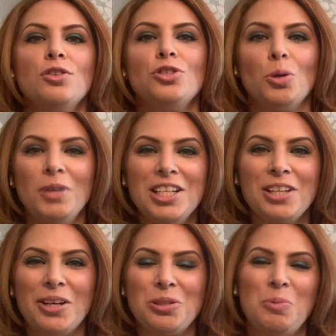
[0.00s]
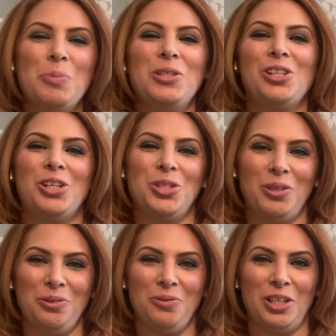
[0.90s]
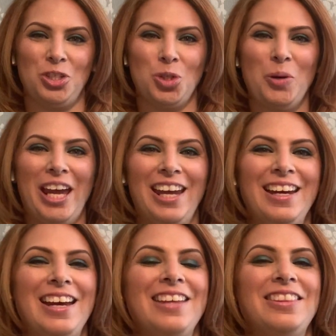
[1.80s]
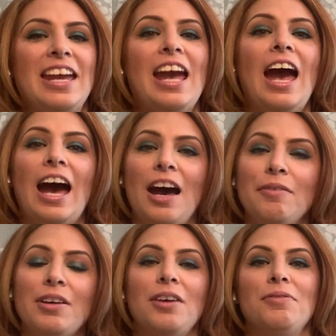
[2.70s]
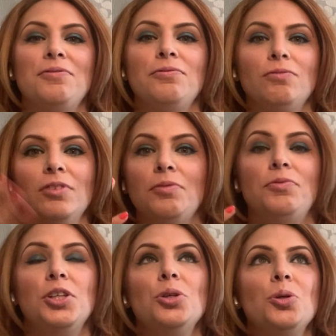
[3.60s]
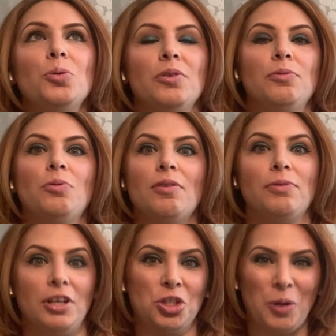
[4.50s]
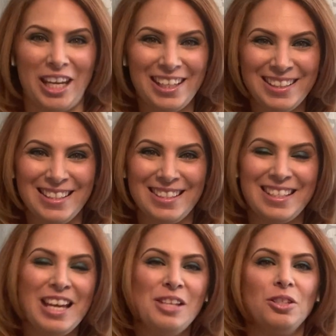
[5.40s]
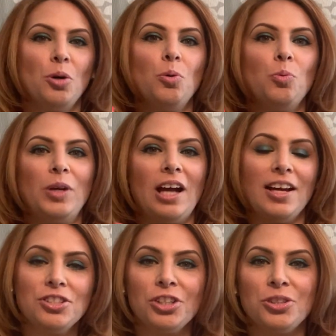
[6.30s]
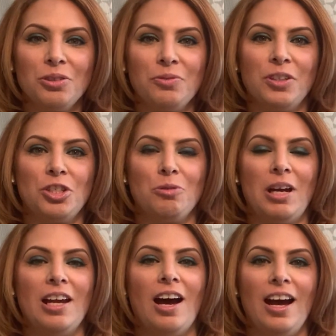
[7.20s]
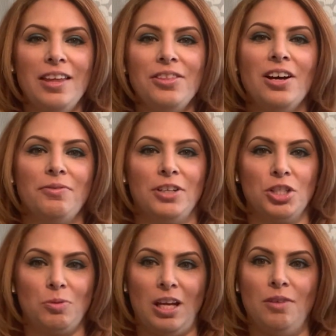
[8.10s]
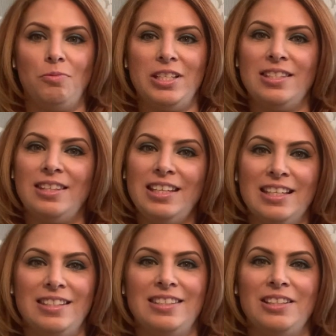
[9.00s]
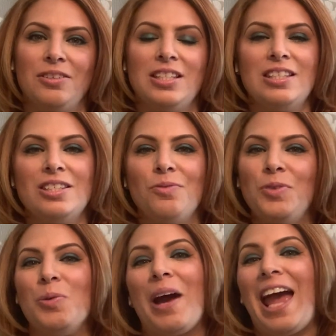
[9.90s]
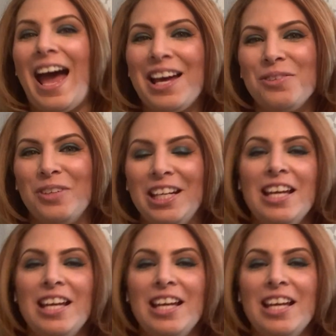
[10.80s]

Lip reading: So many times when people start doing Feng Shui, they have a view of what Feng Shui is. So when I started doing Feng Shui, I thought Feng Shui was this. This is a view I had of it,